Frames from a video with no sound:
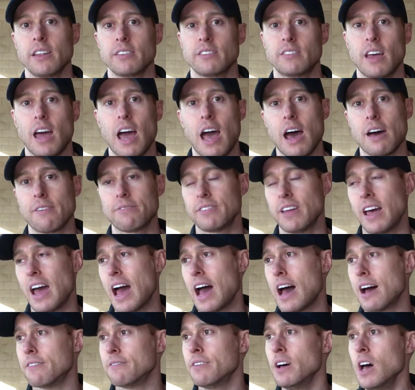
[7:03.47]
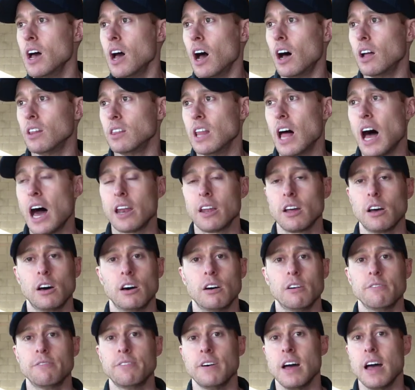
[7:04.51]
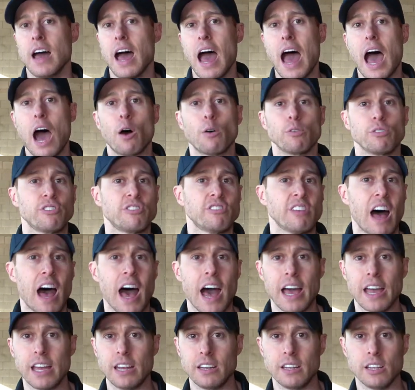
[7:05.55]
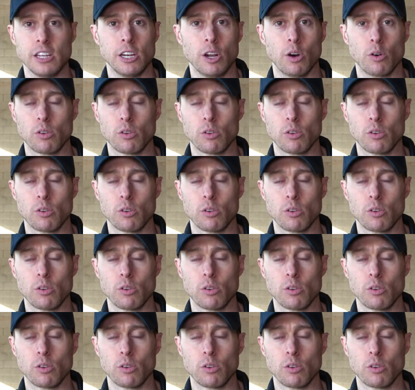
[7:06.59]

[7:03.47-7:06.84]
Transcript: not to have to have a lot of outside,